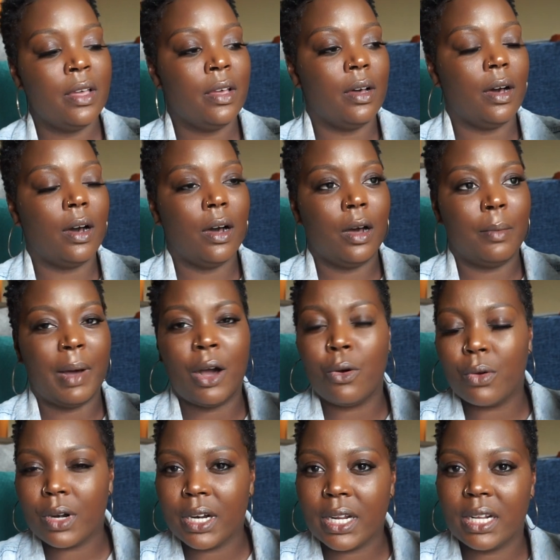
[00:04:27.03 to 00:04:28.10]
I
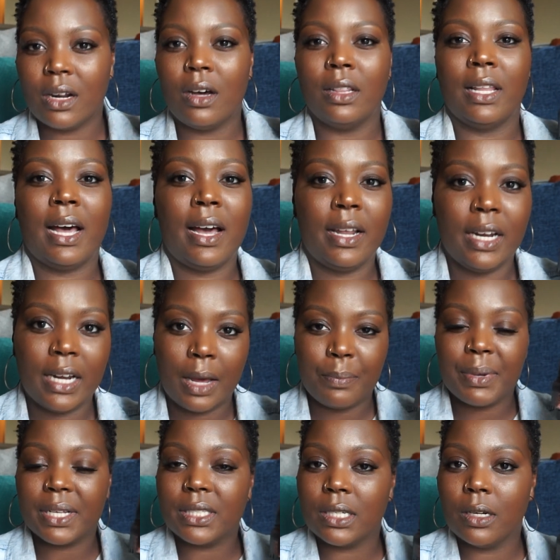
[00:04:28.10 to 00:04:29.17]
ordered it online and I
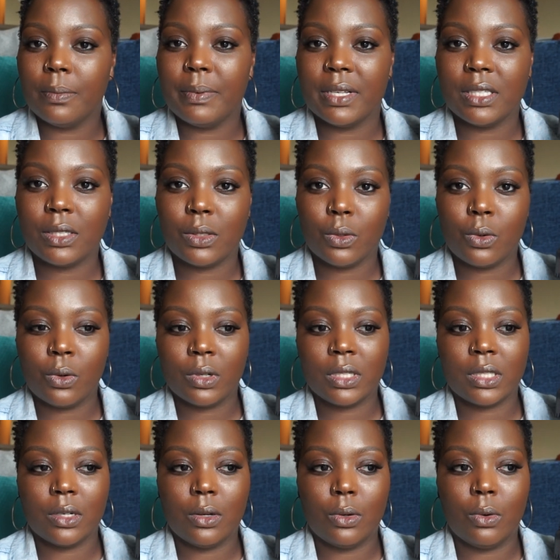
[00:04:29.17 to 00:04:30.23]
picked it up at store,
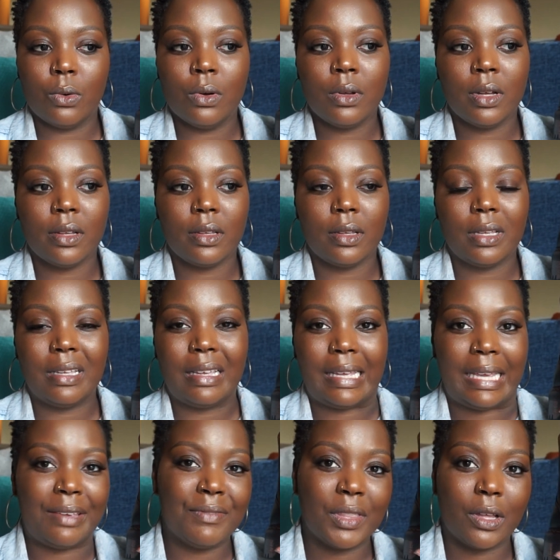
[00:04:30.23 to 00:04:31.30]
so
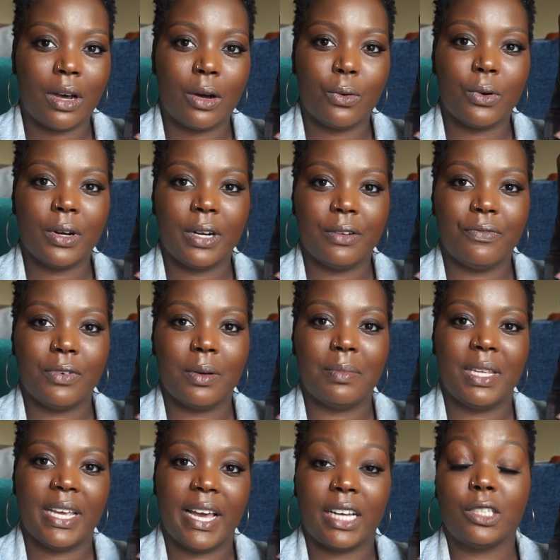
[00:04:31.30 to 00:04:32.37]
even though I ordered it from
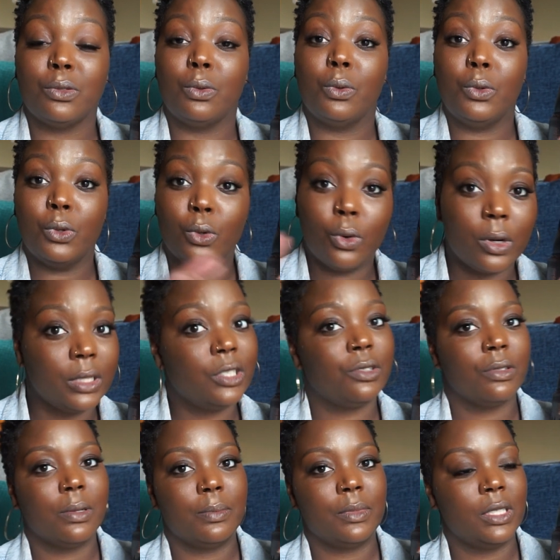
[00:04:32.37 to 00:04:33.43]
the actual
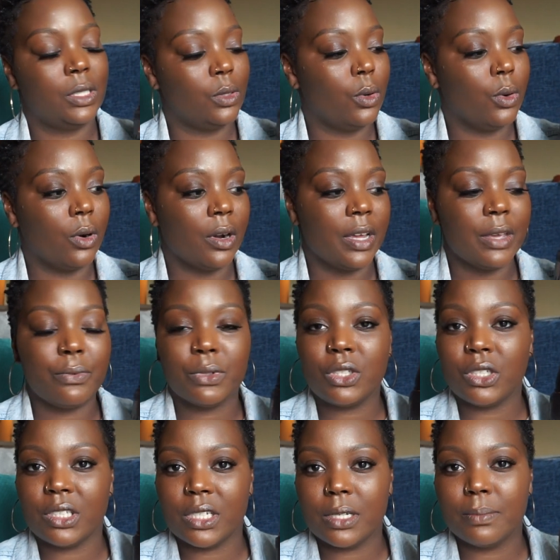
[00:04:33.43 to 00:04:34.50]
Nordstrom store, it was
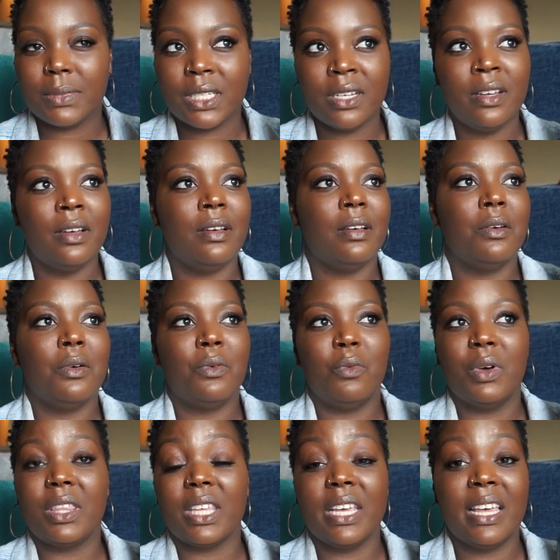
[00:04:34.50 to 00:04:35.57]
shipped
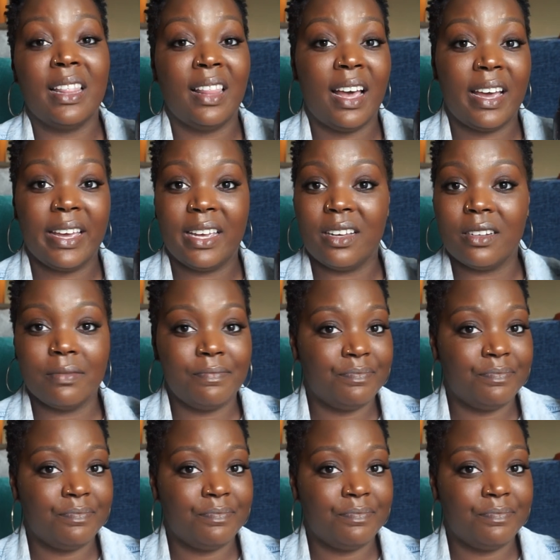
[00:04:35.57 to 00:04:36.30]
within like,